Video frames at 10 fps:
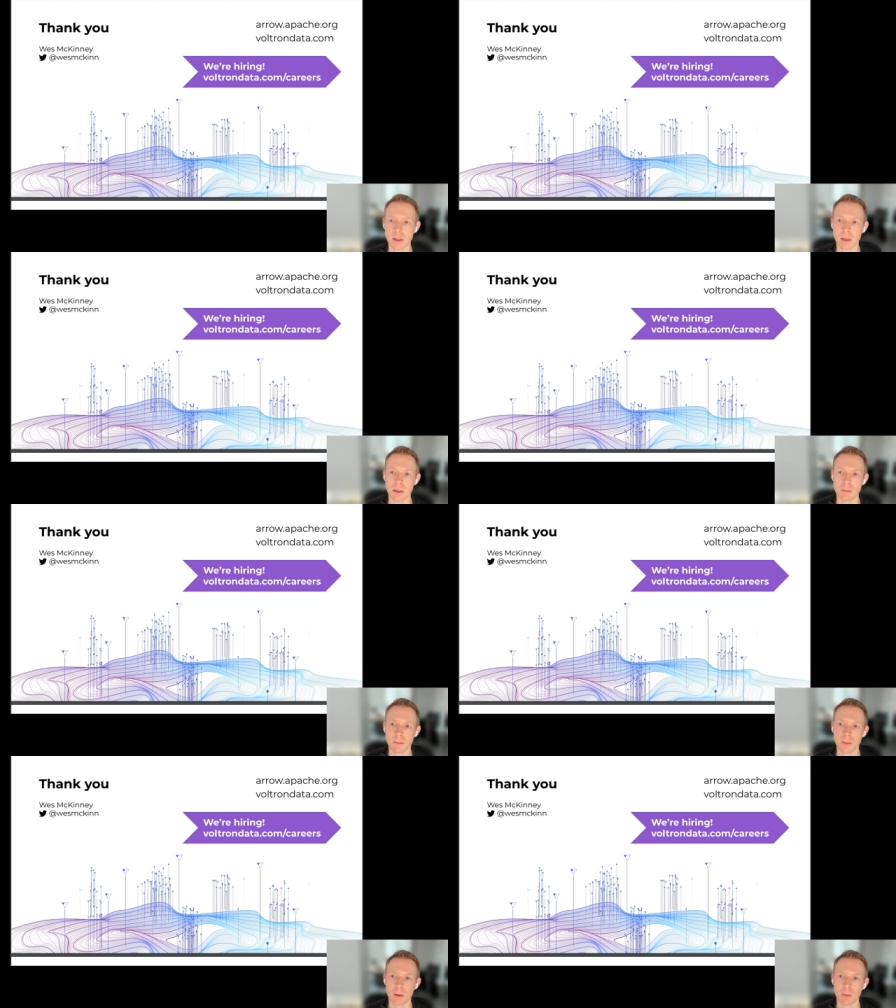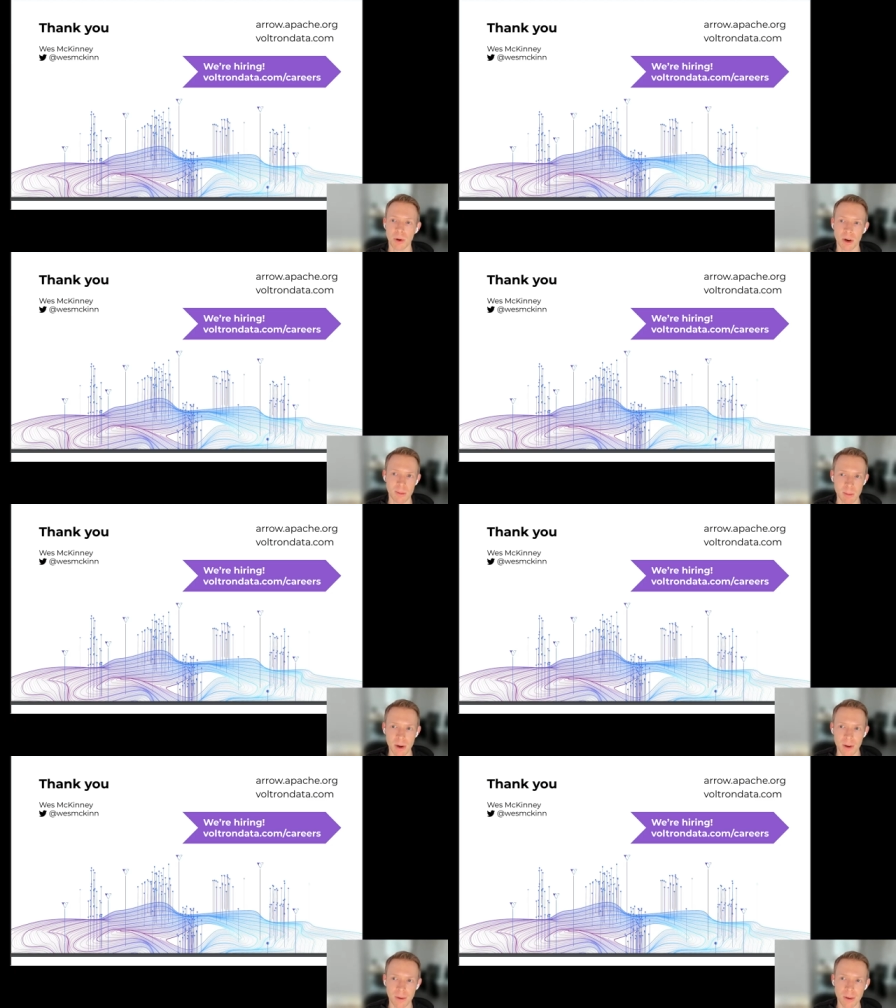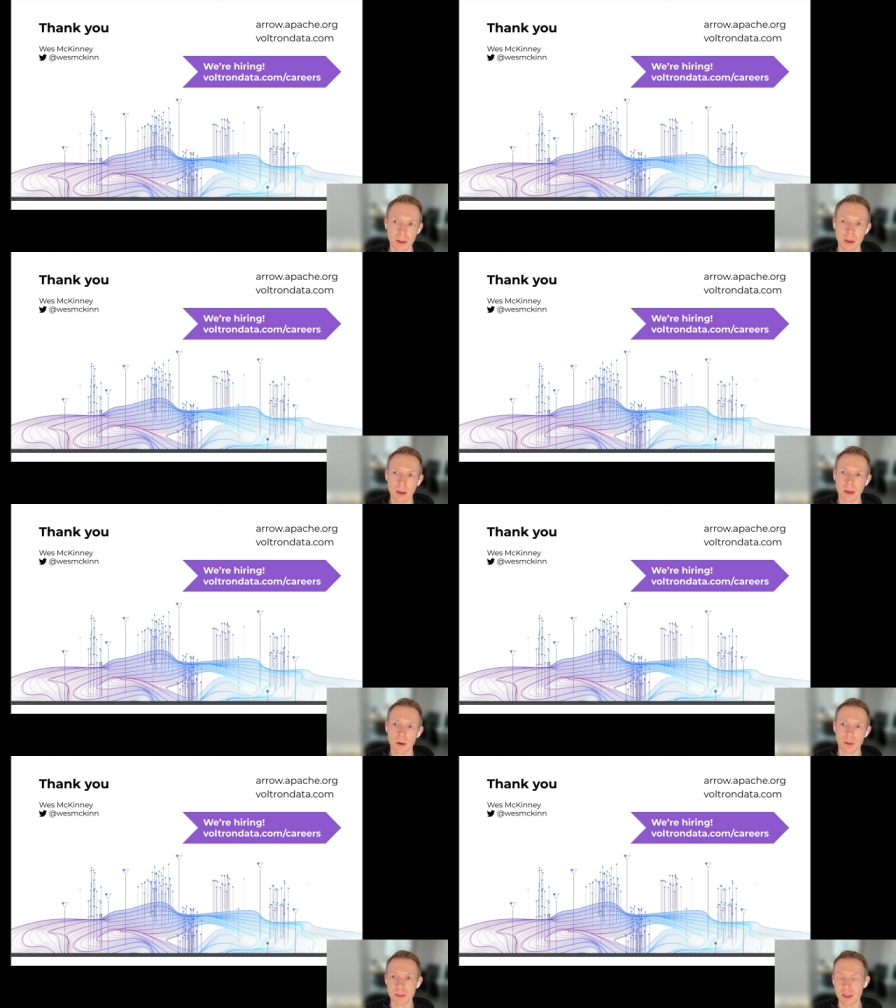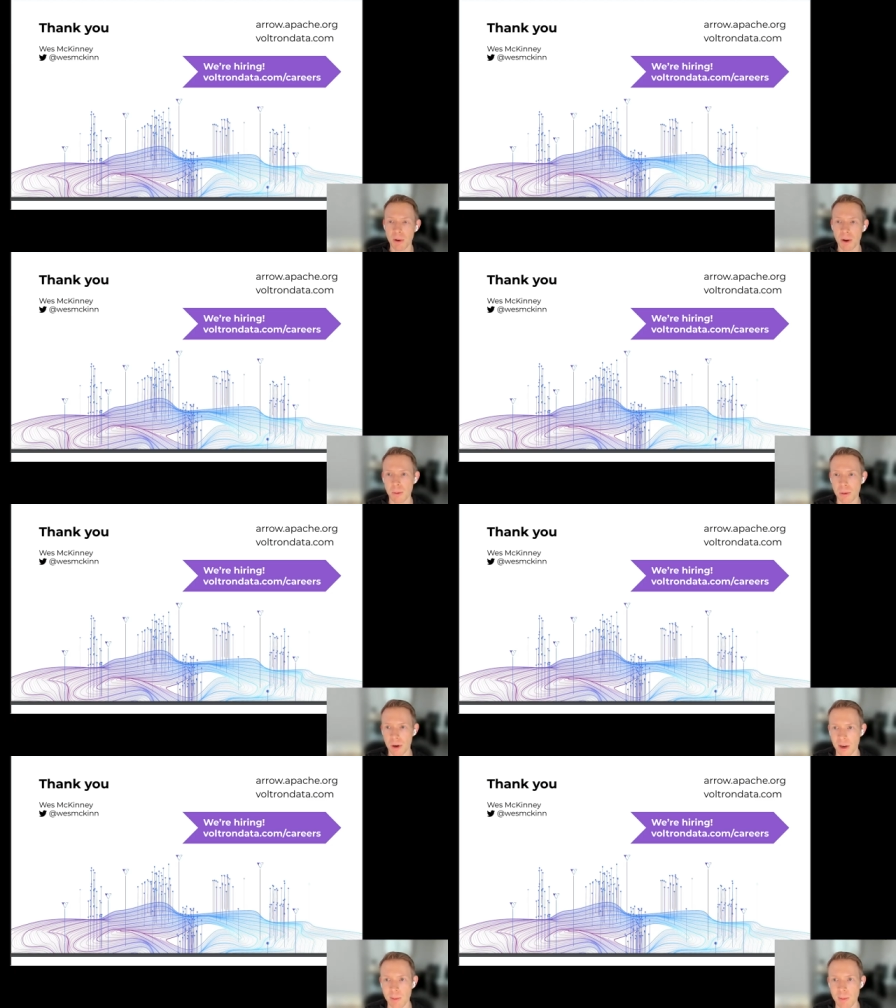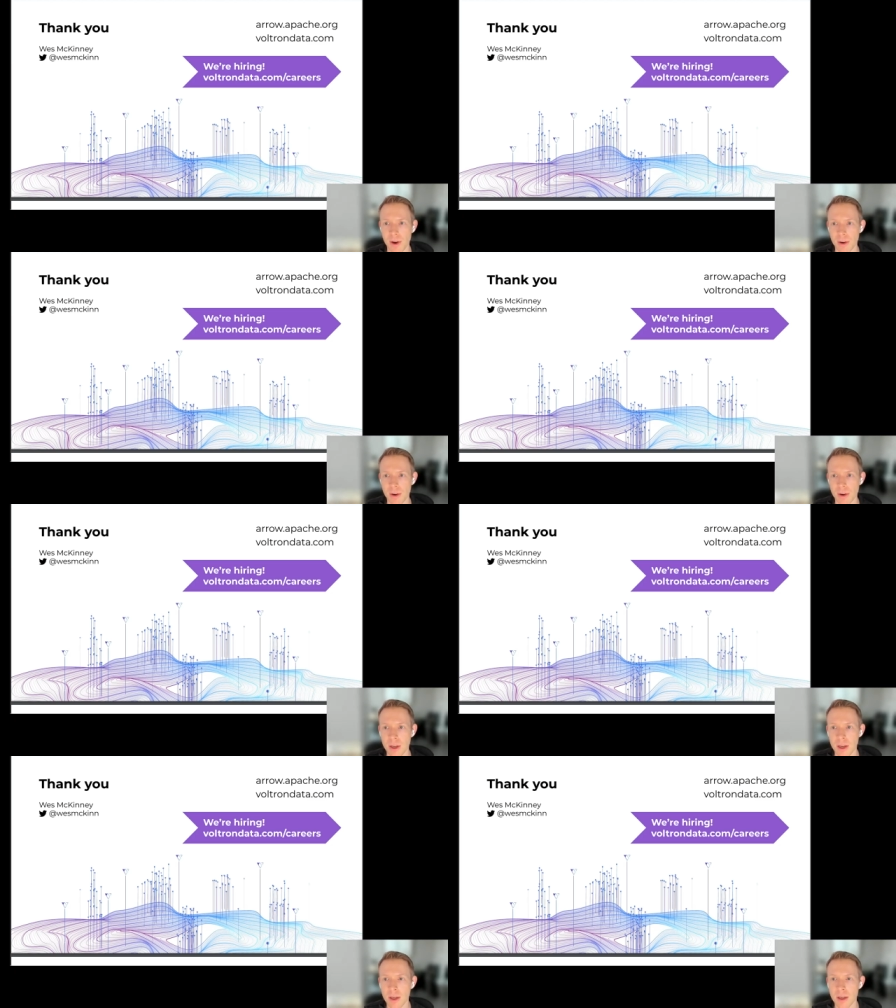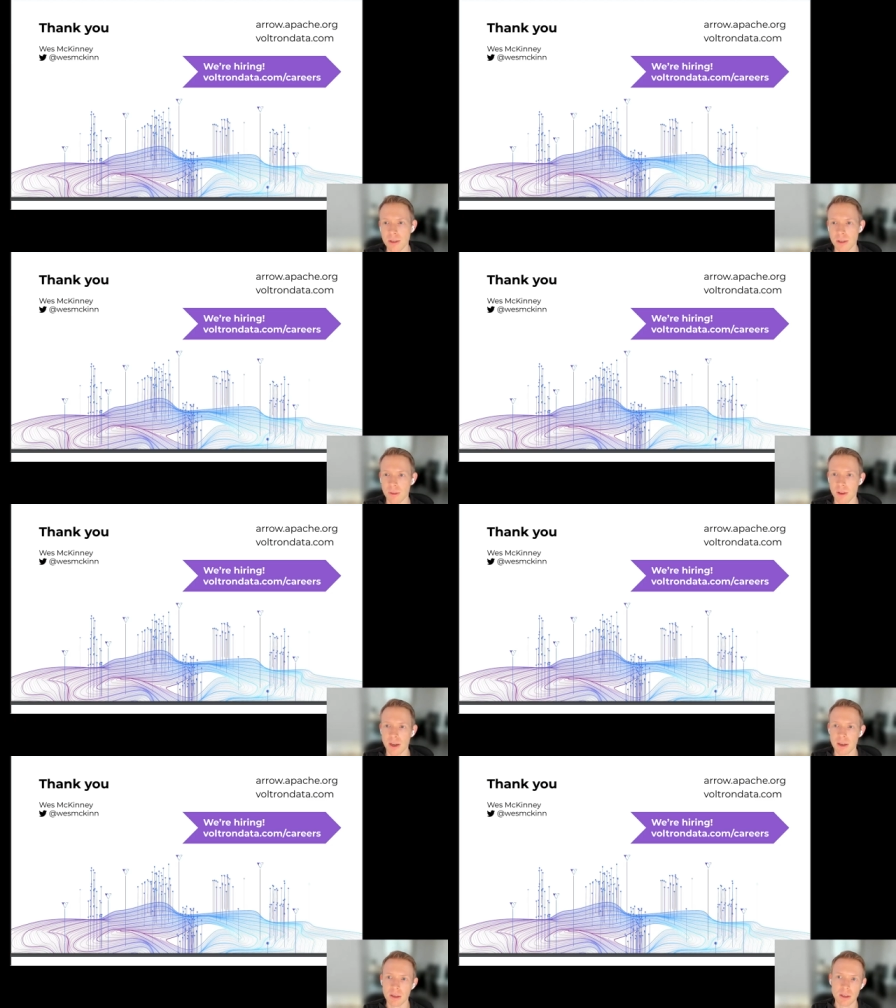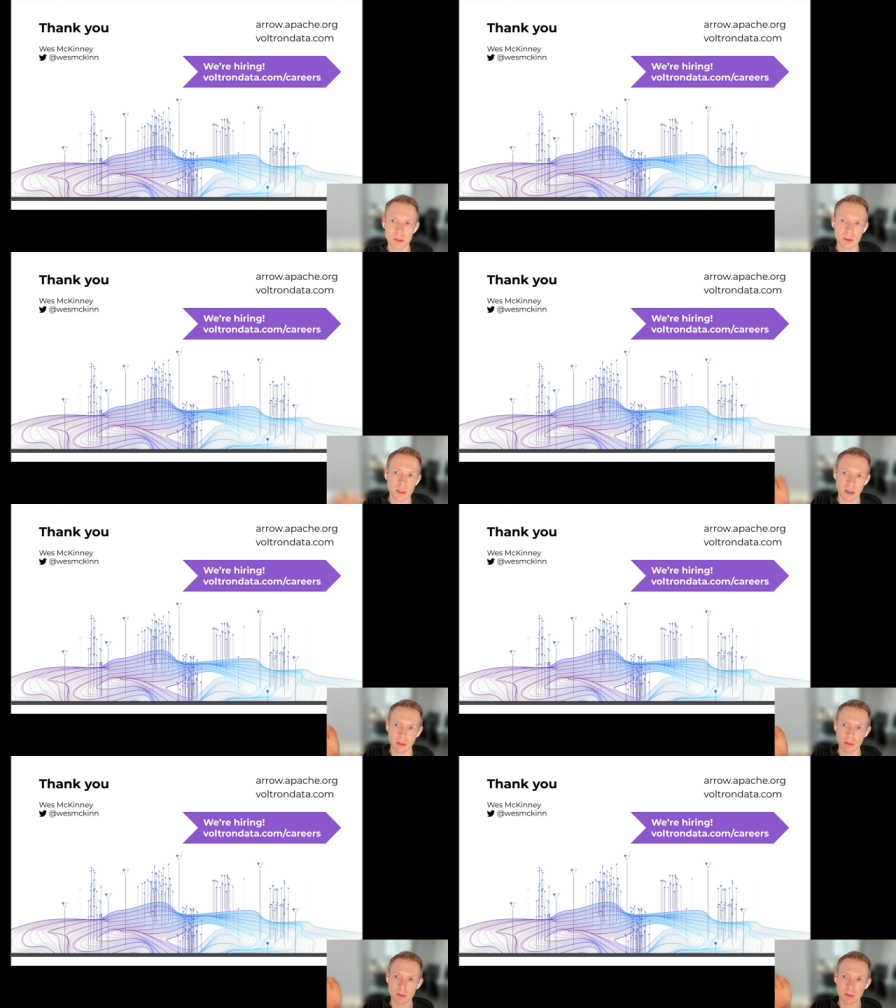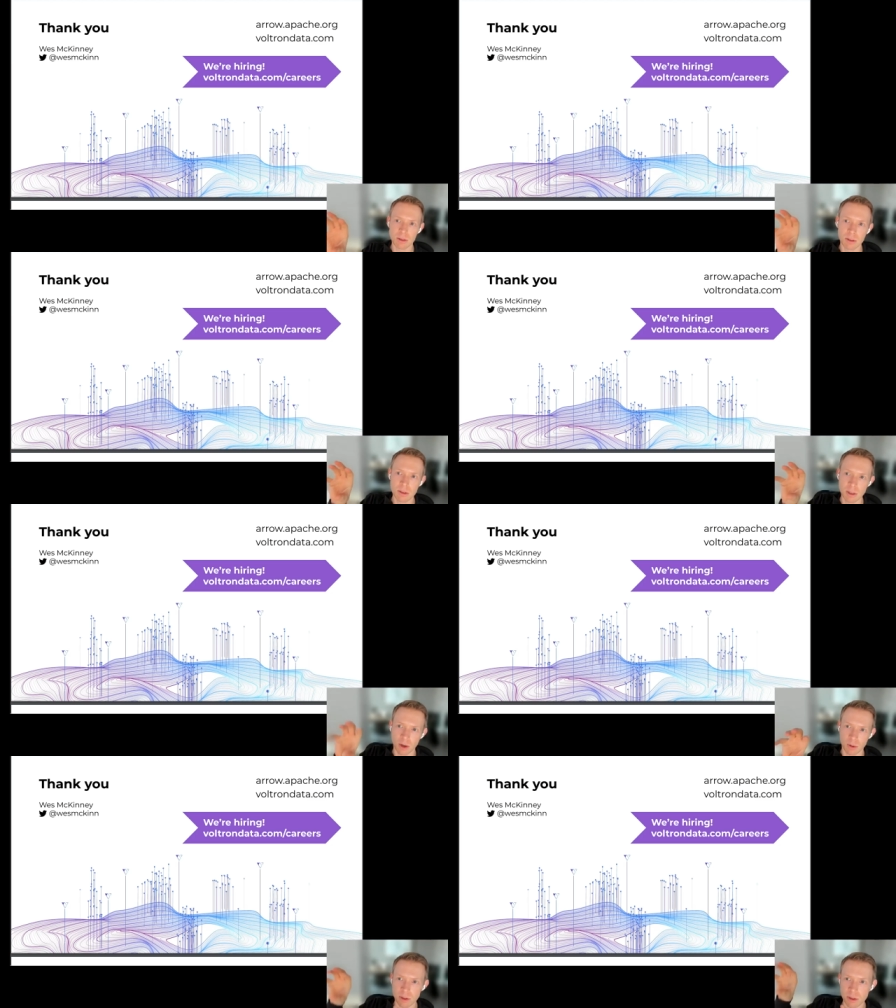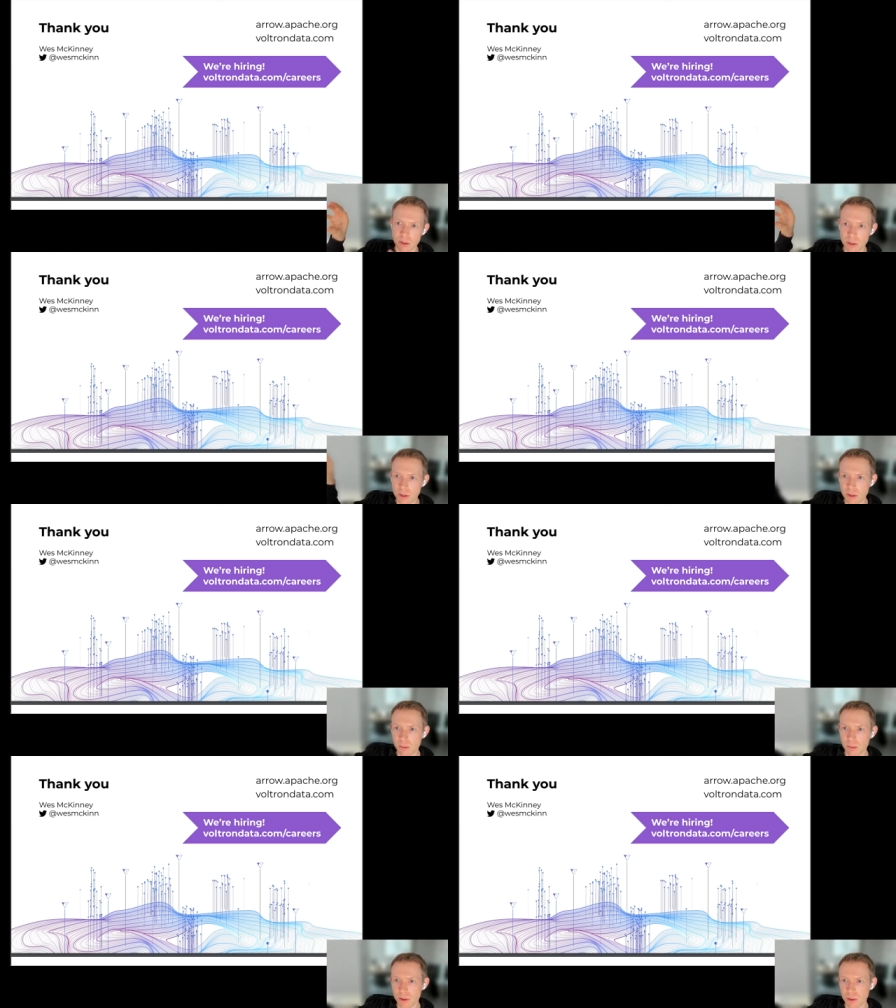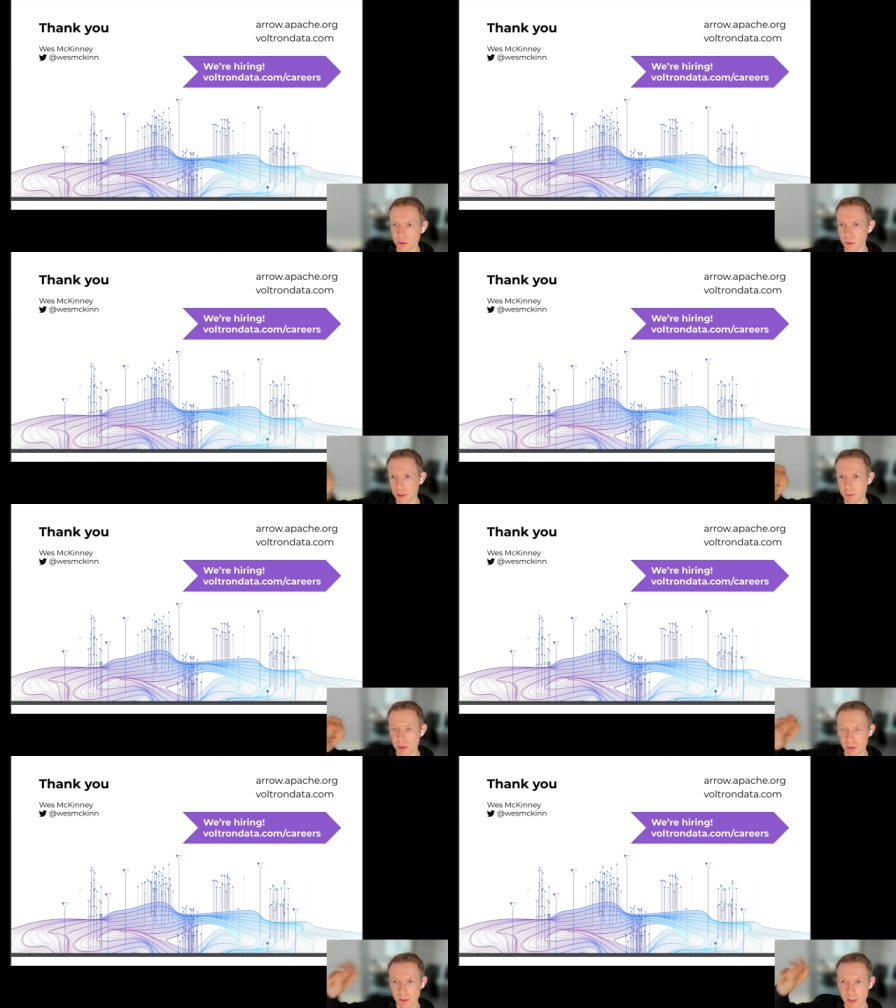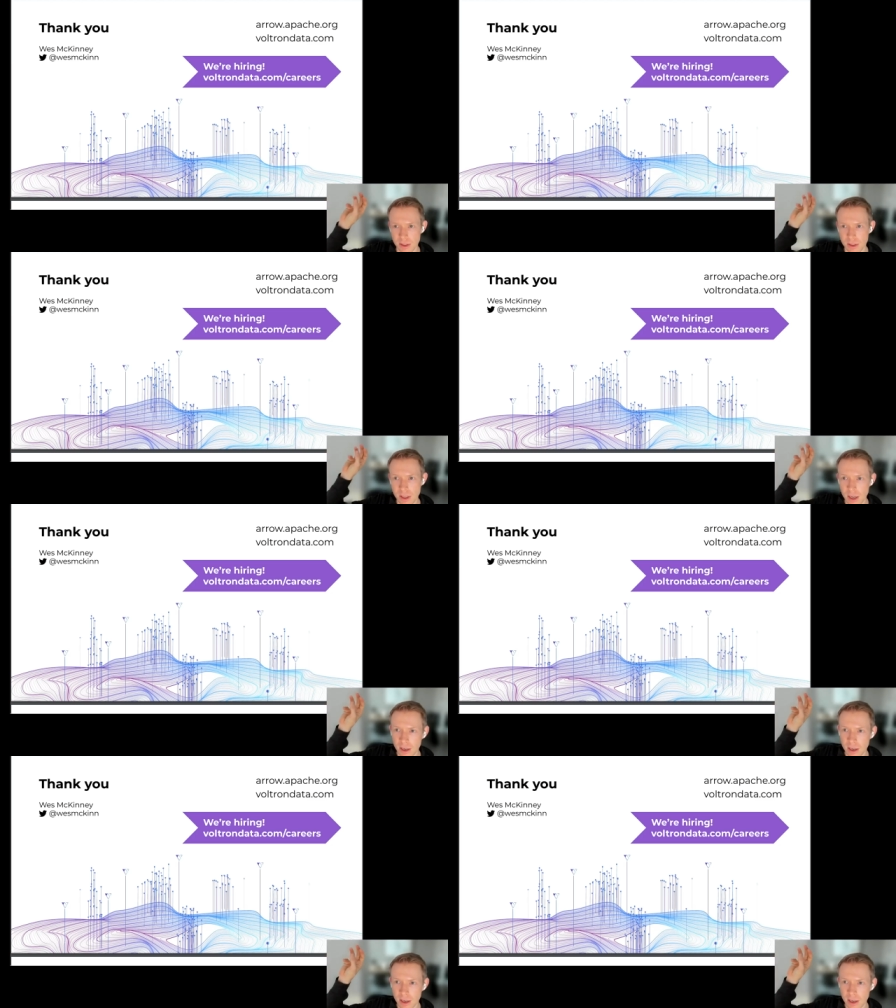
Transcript: uh, you know, programming model or the dplyr programming model, so that you can, you know, sort of switch between